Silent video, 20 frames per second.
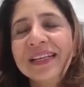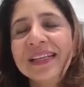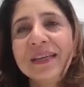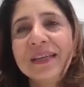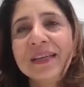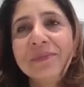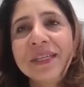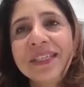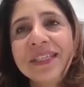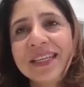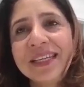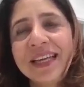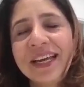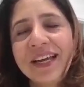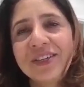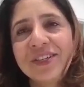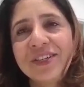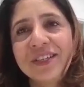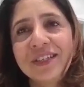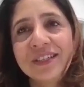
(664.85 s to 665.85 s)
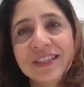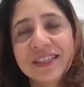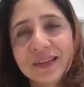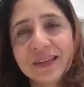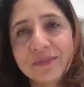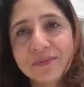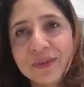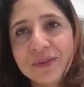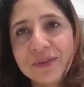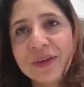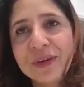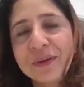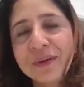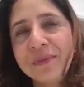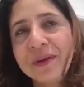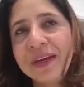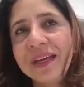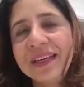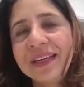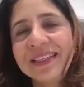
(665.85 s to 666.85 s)
some international, some UK
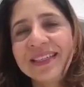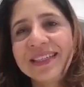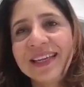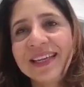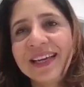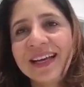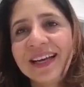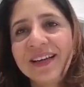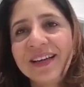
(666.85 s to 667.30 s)
based.